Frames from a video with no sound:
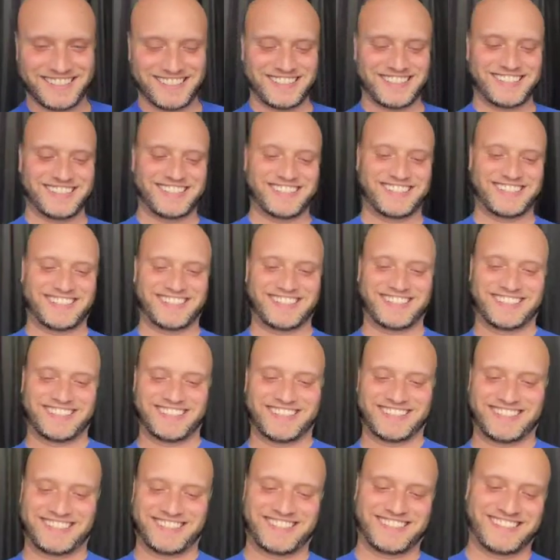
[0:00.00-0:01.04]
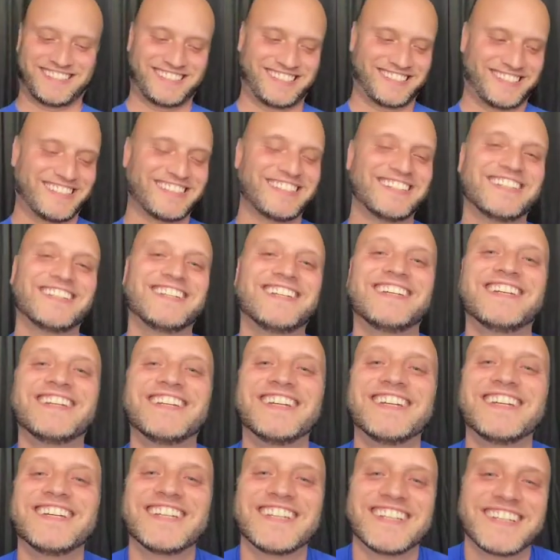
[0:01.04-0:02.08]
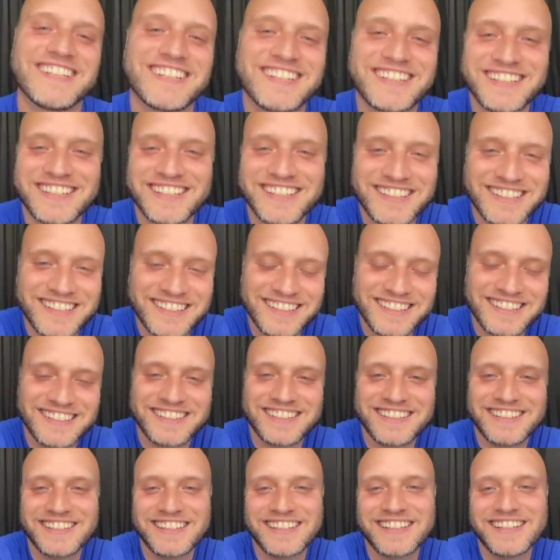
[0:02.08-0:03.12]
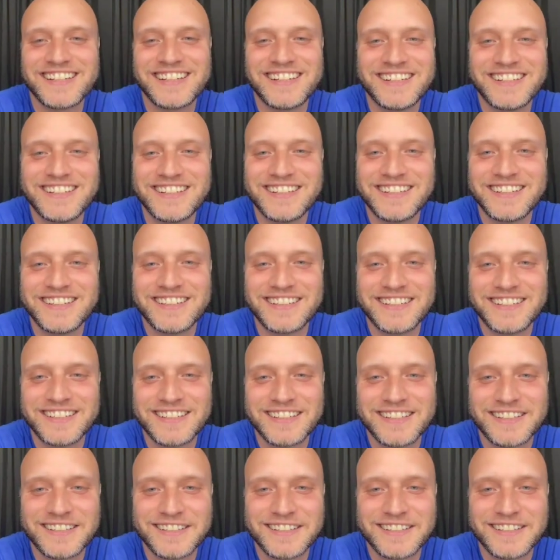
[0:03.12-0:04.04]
(not speaking)